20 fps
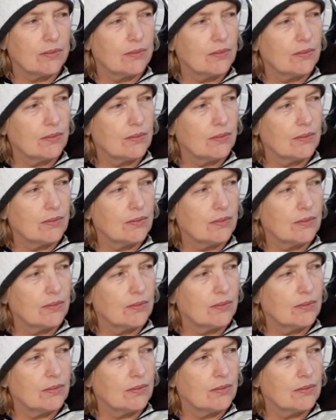
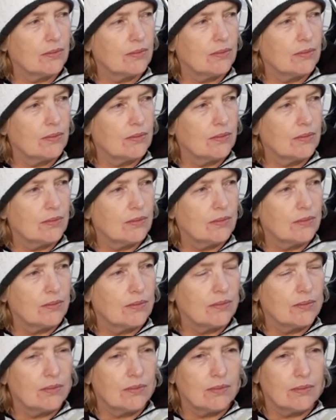
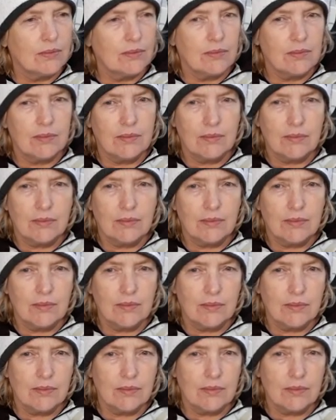
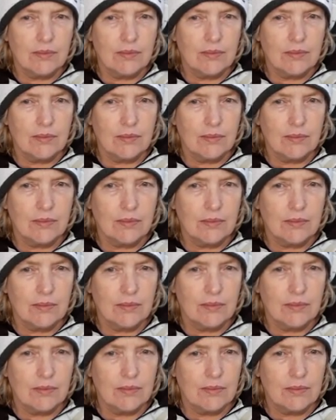
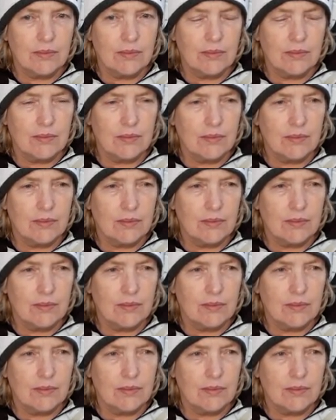
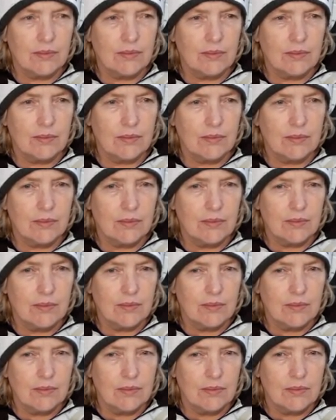
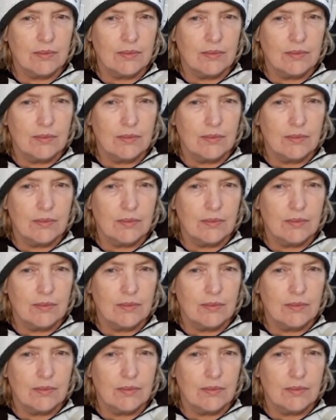No words are spoken by the person on screen.